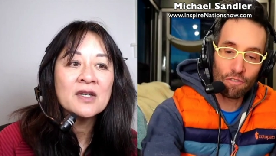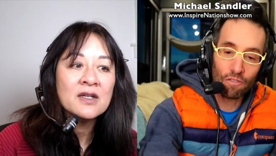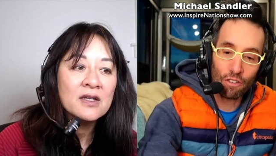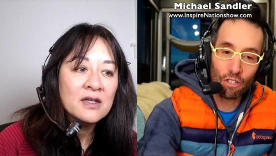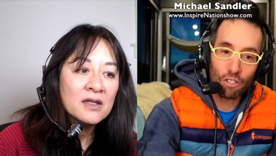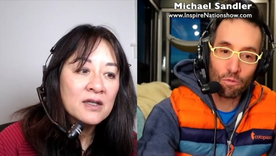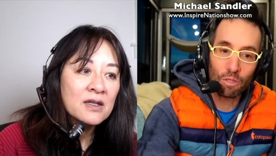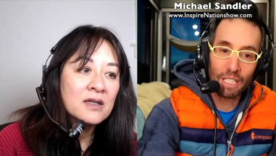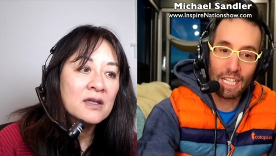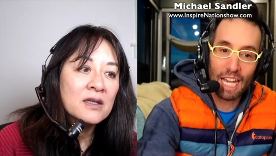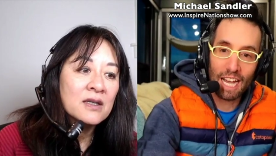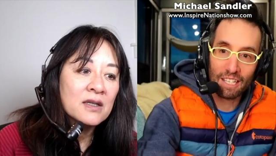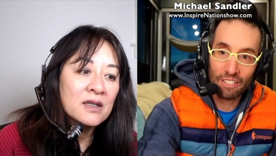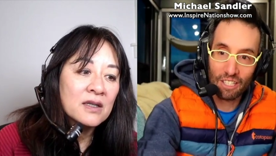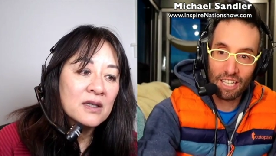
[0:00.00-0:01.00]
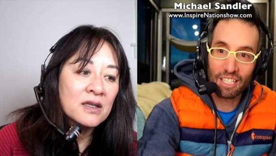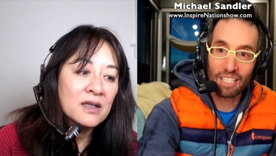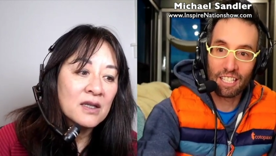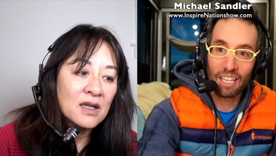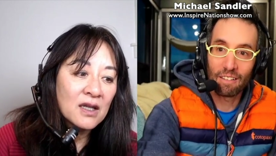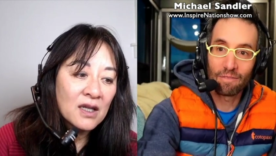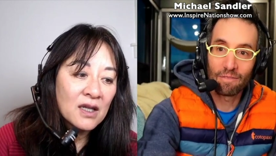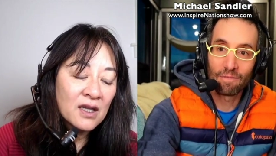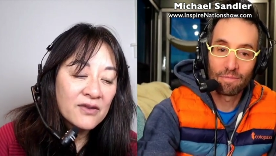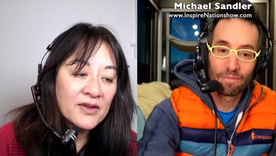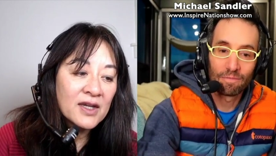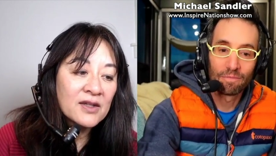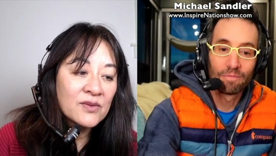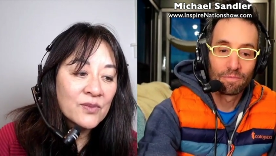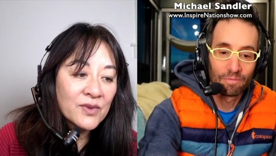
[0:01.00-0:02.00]
Speaker 1: first with the accident. Yeah.
Speaker 2: And
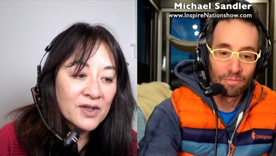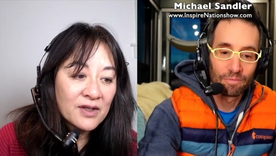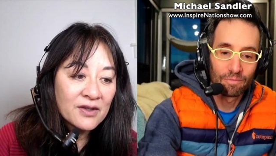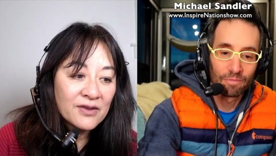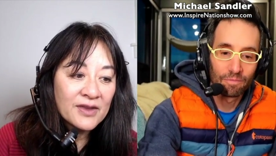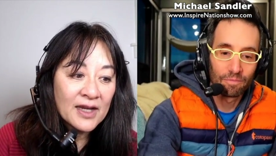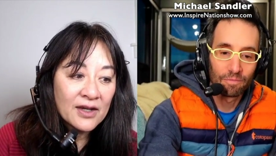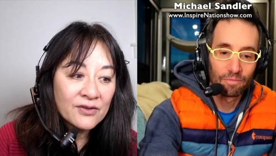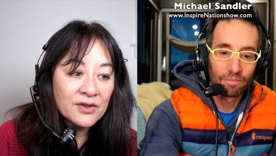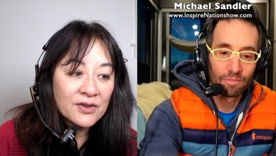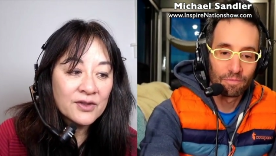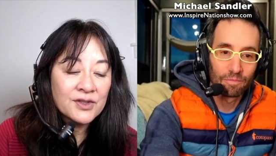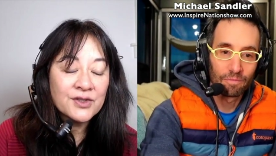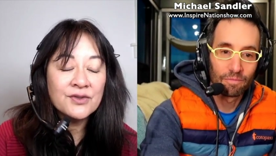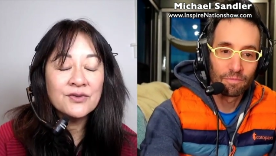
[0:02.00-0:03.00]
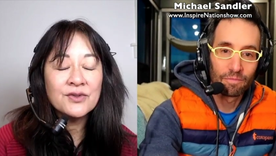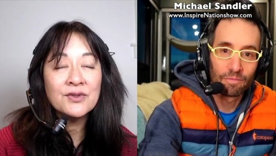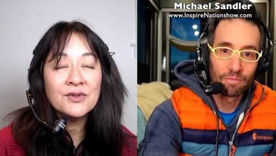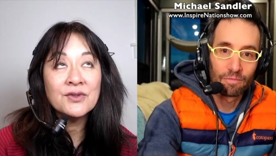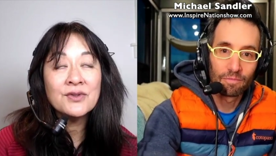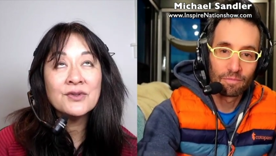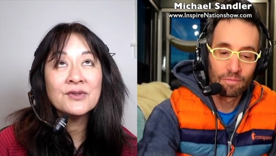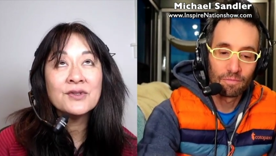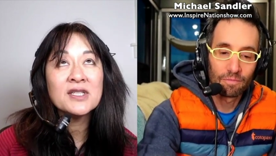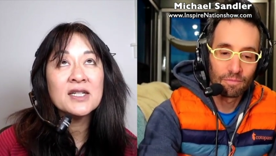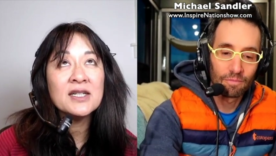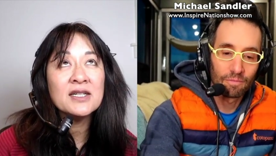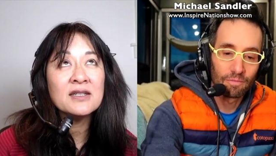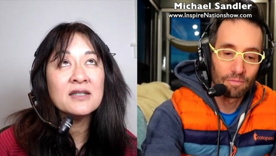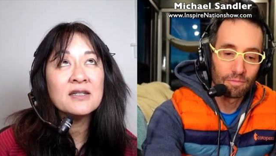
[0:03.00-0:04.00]
then with now this new news.
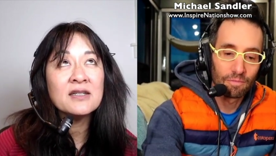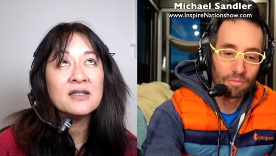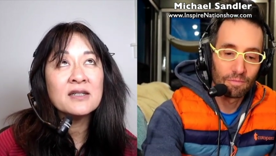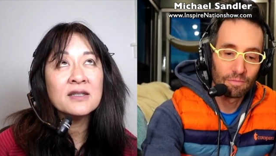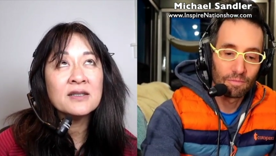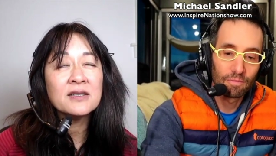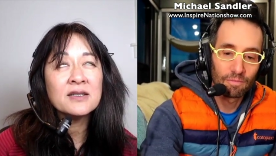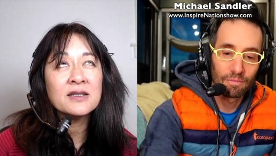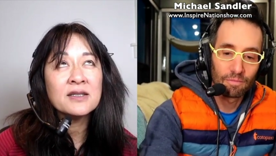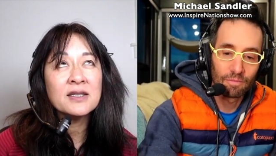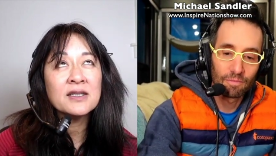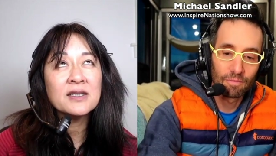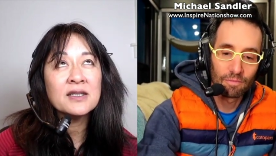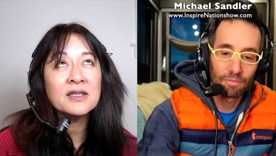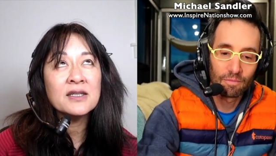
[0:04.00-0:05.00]
And it's like,